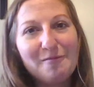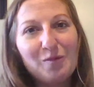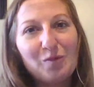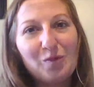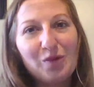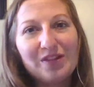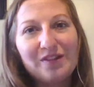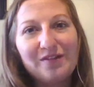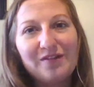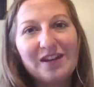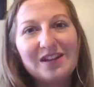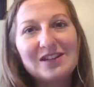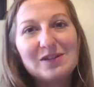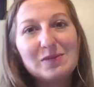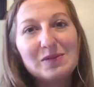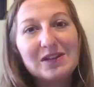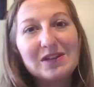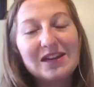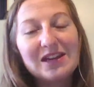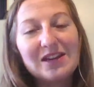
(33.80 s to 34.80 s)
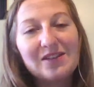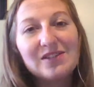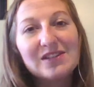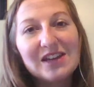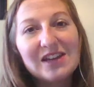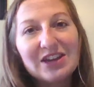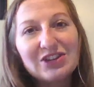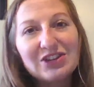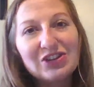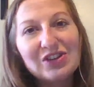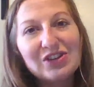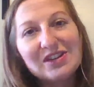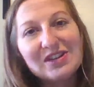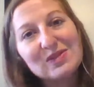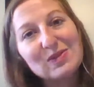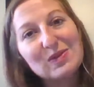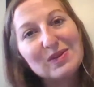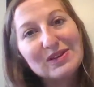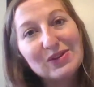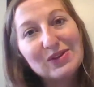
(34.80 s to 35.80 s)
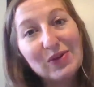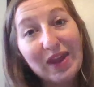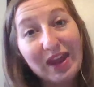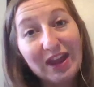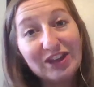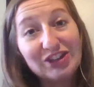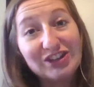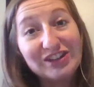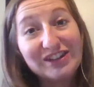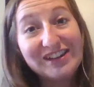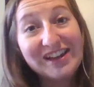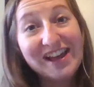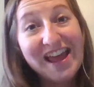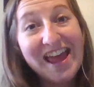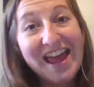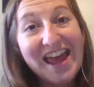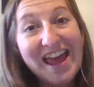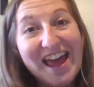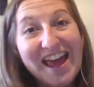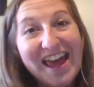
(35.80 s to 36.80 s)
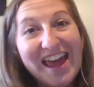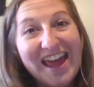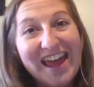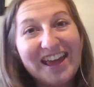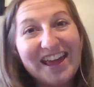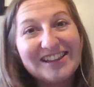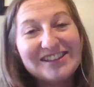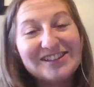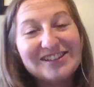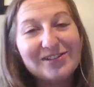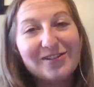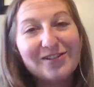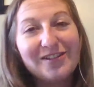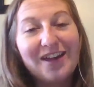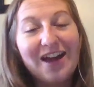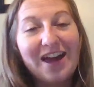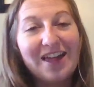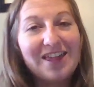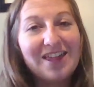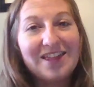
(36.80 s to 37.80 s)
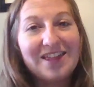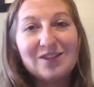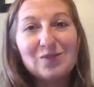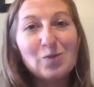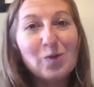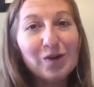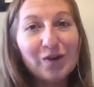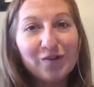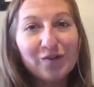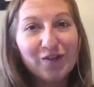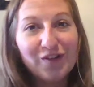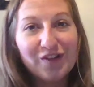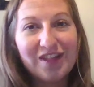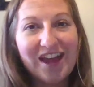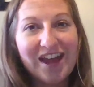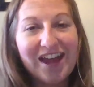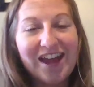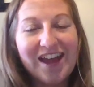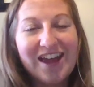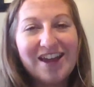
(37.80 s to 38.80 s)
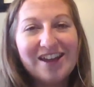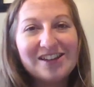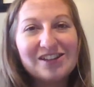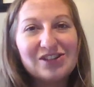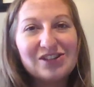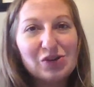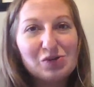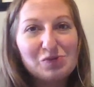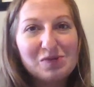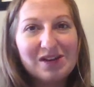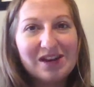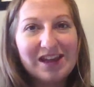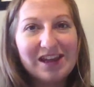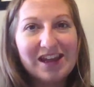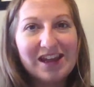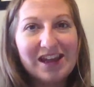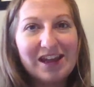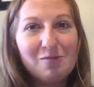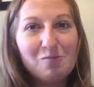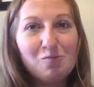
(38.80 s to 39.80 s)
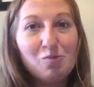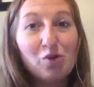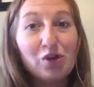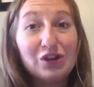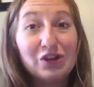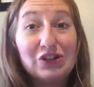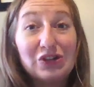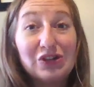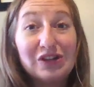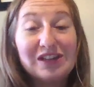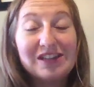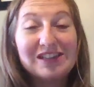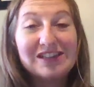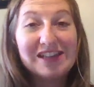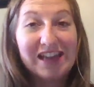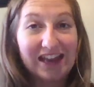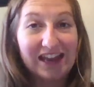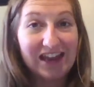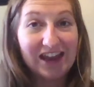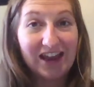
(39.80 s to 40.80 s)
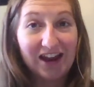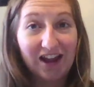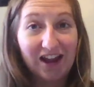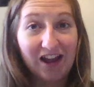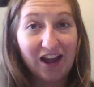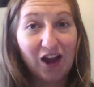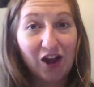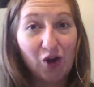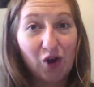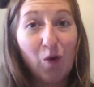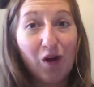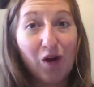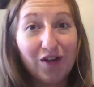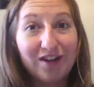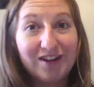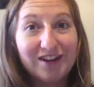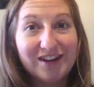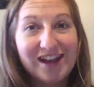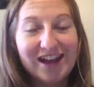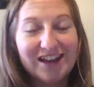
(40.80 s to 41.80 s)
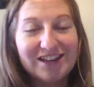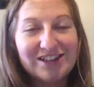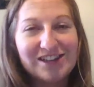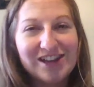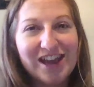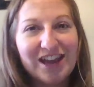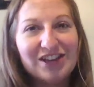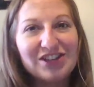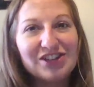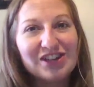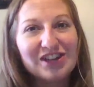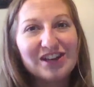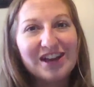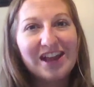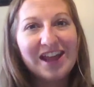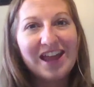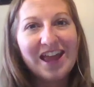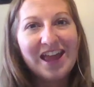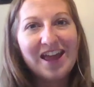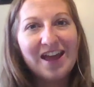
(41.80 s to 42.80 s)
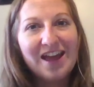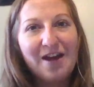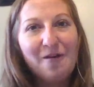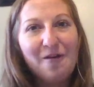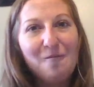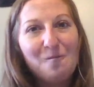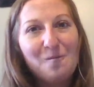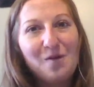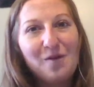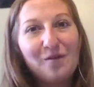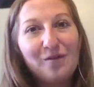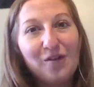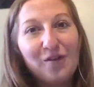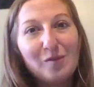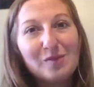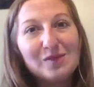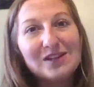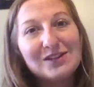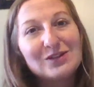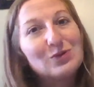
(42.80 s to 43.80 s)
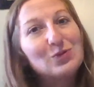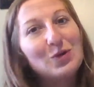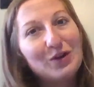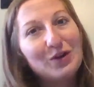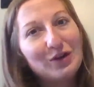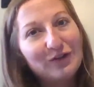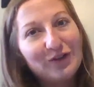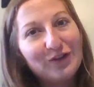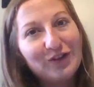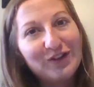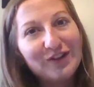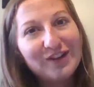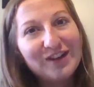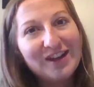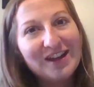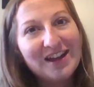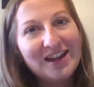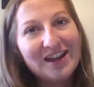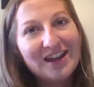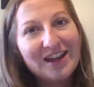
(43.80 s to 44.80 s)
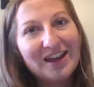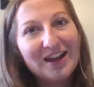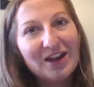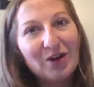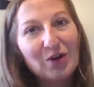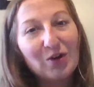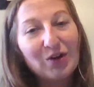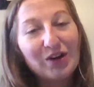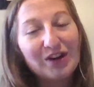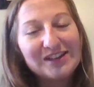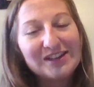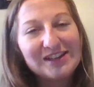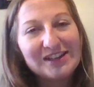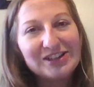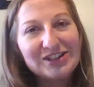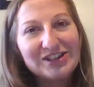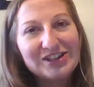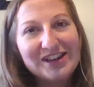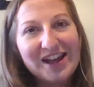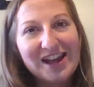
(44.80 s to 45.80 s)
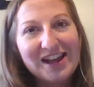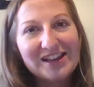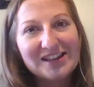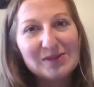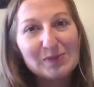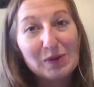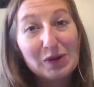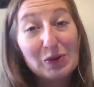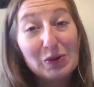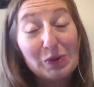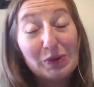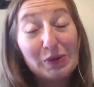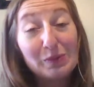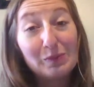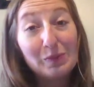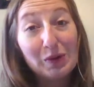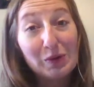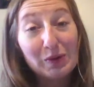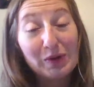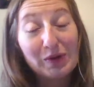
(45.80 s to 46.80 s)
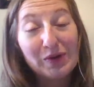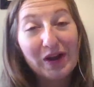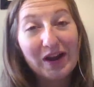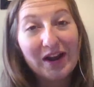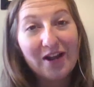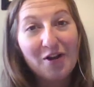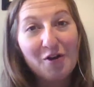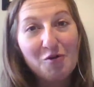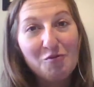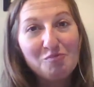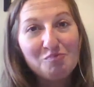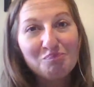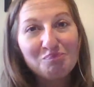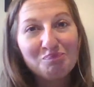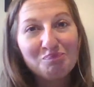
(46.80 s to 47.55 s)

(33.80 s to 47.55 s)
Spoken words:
with the flexibility of schedule as well as location. And so I think that's wonderful that so many more students can get a quality education from such a wonderful organization as BYU-Idaho.